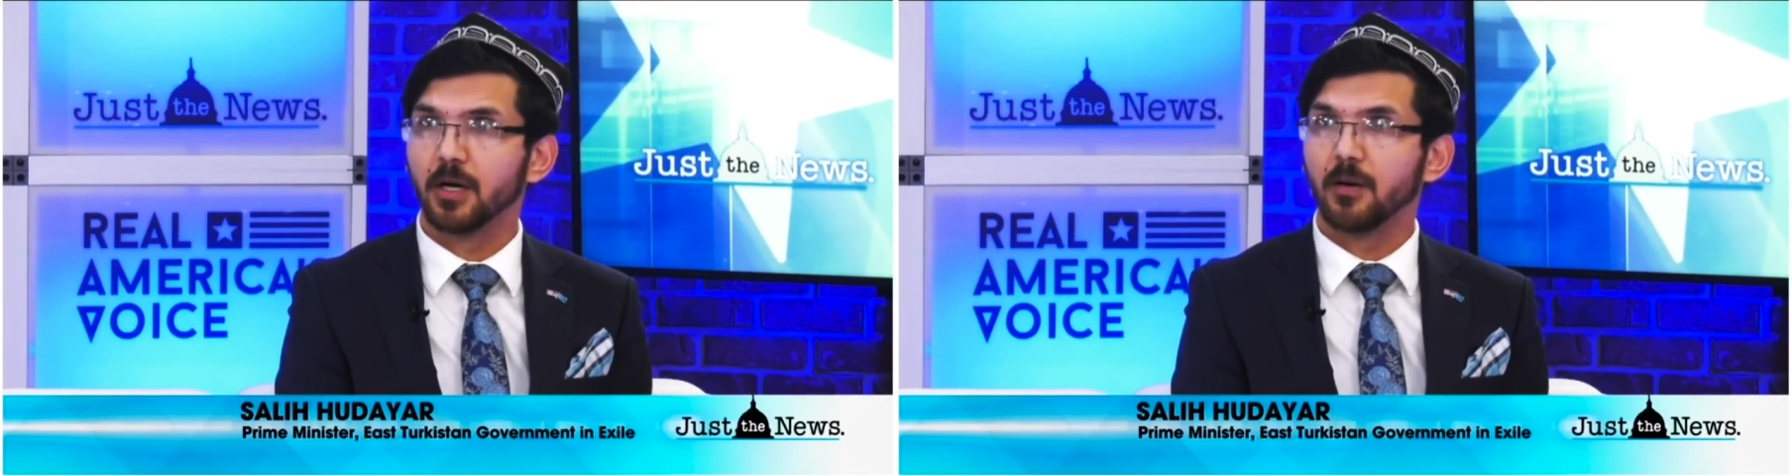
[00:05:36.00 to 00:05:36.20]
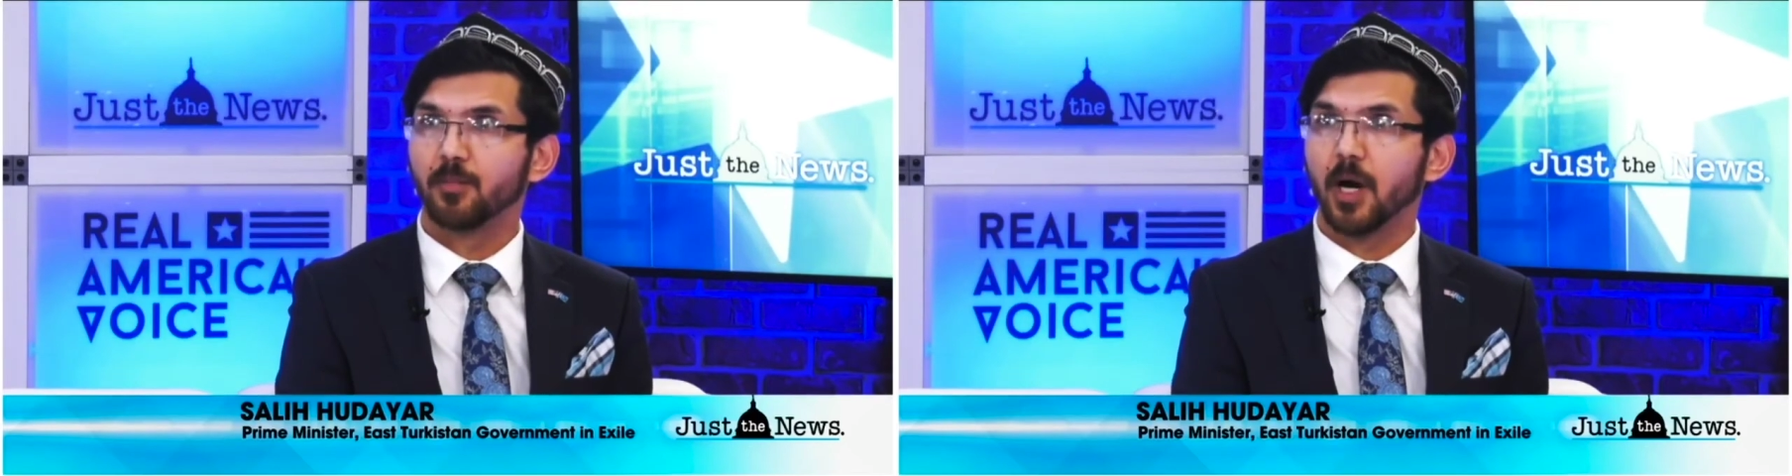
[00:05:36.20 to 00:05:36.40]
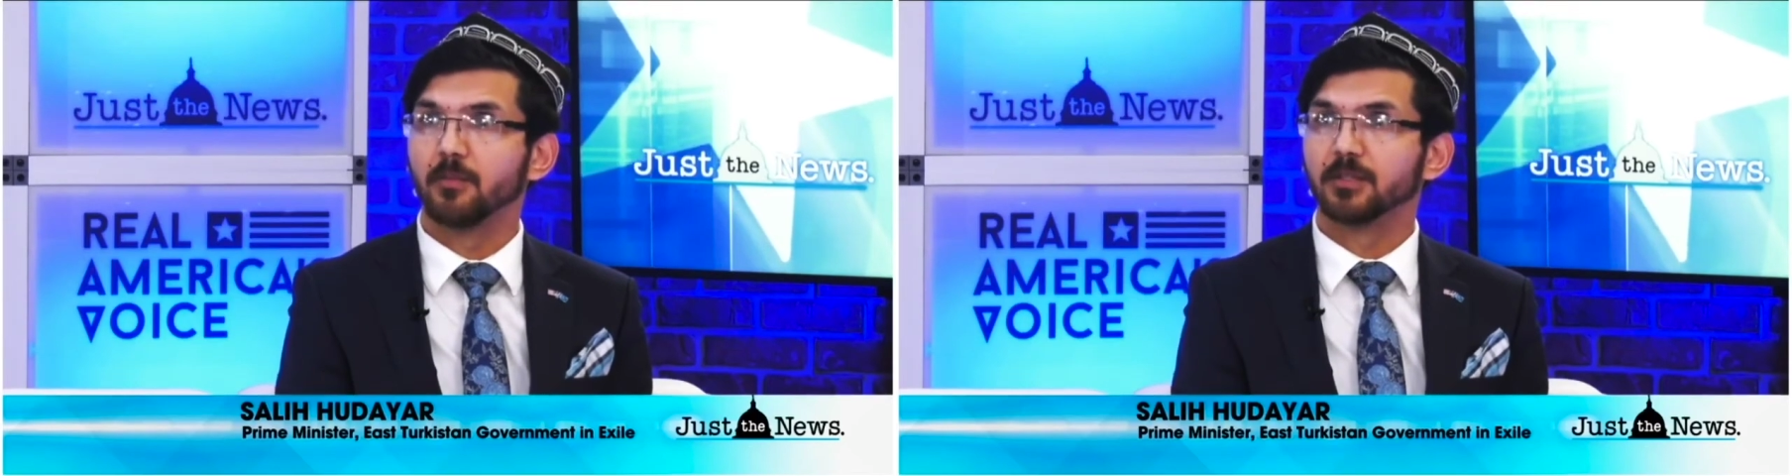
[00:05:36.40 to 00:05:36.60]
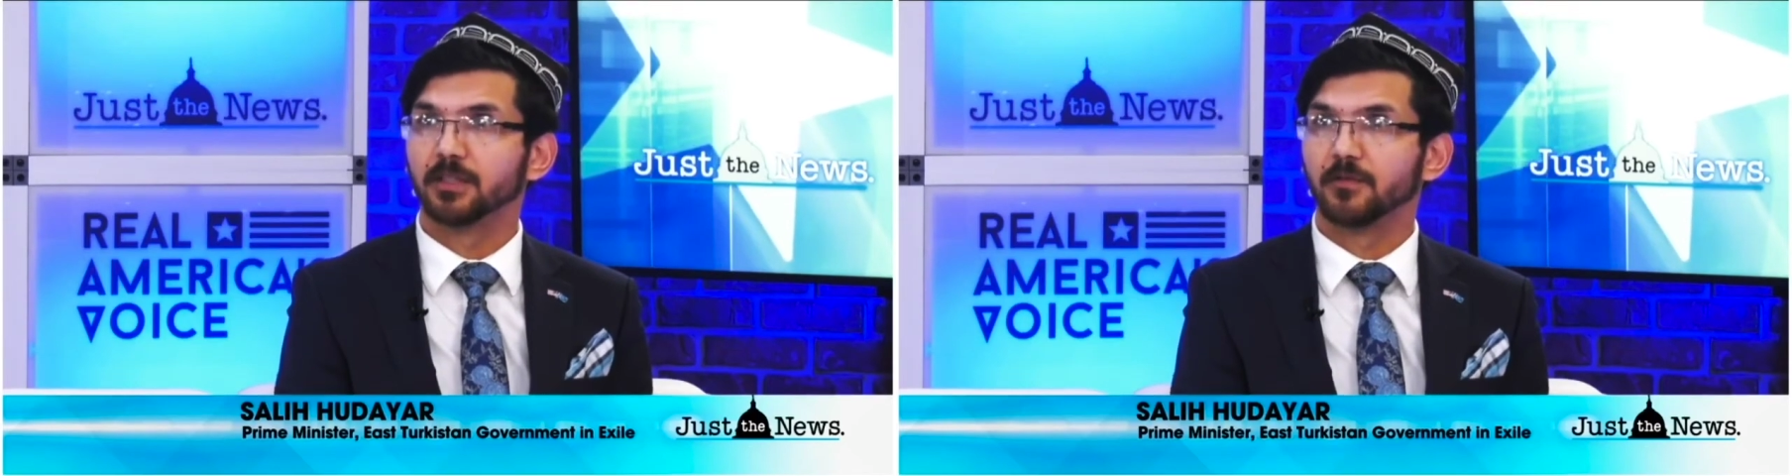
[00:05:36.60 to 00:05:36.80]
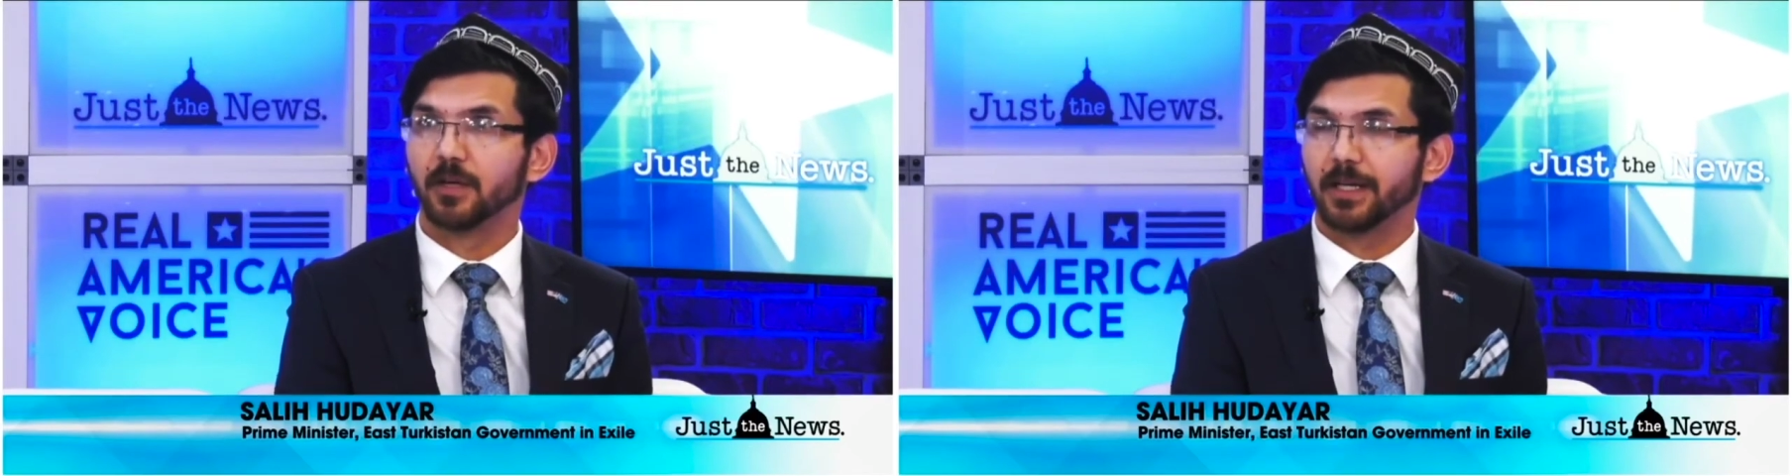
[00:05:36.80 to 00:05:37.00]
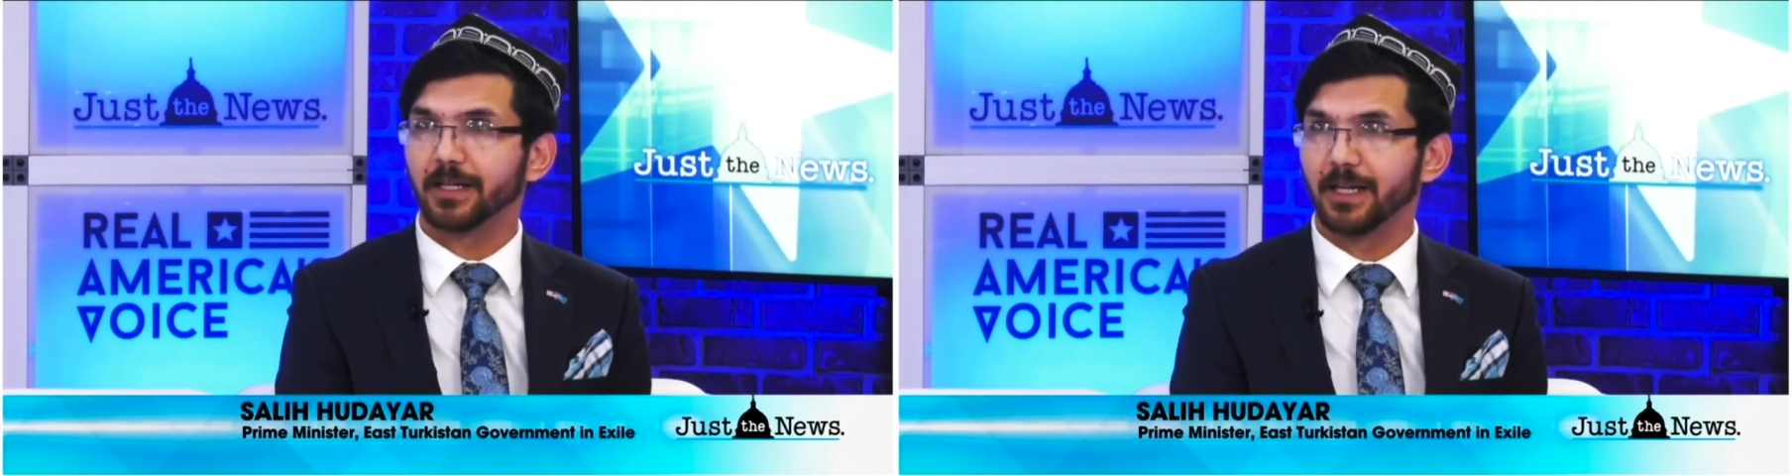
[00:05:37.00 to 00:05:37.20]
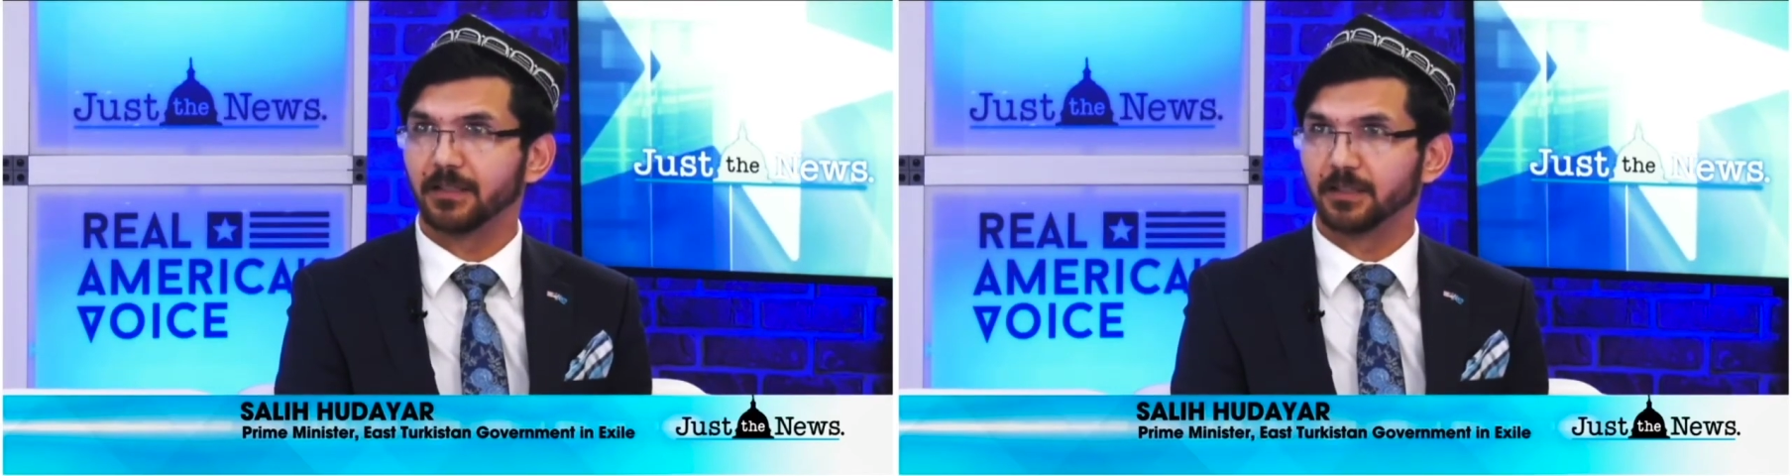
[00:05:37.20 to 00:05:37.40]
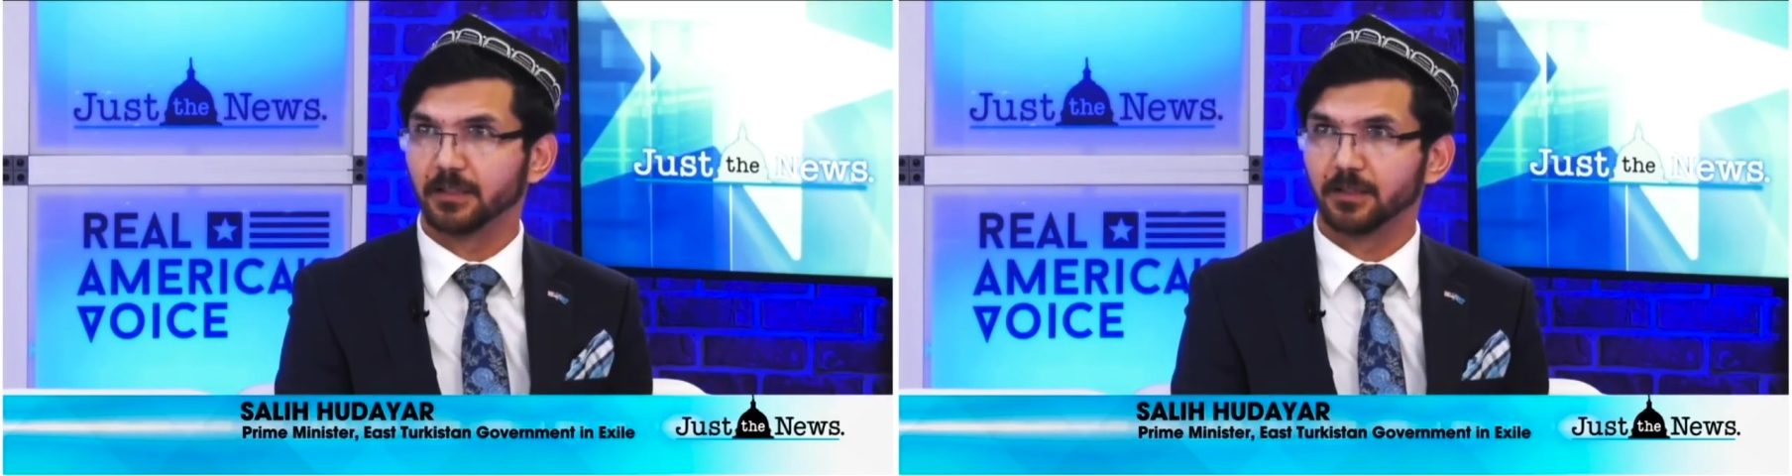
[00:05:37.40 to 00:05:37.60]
promise of recognizing